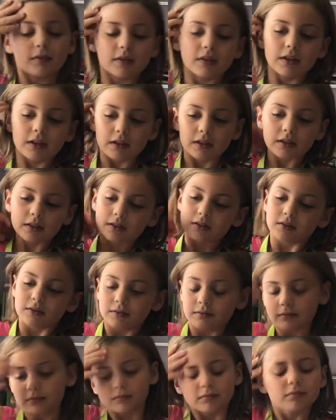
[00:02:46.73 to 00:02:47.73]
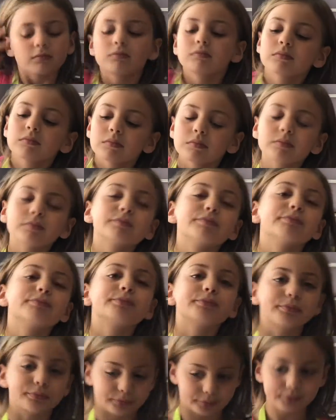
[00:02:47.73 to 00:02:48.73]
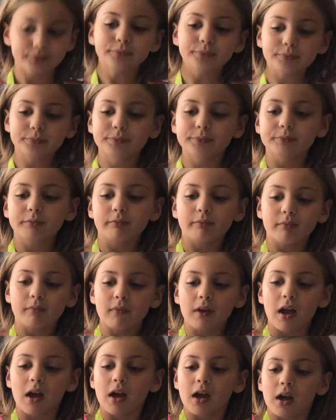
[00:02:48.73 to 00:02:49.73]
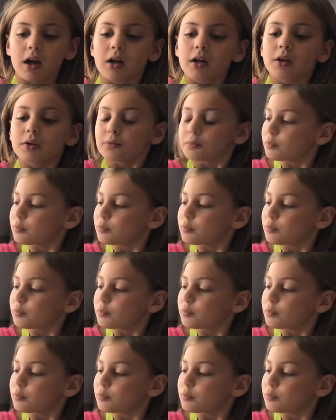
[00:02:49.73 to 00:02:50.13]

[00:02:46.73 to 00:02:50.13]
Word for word: And so usually we set them up how when we're using them?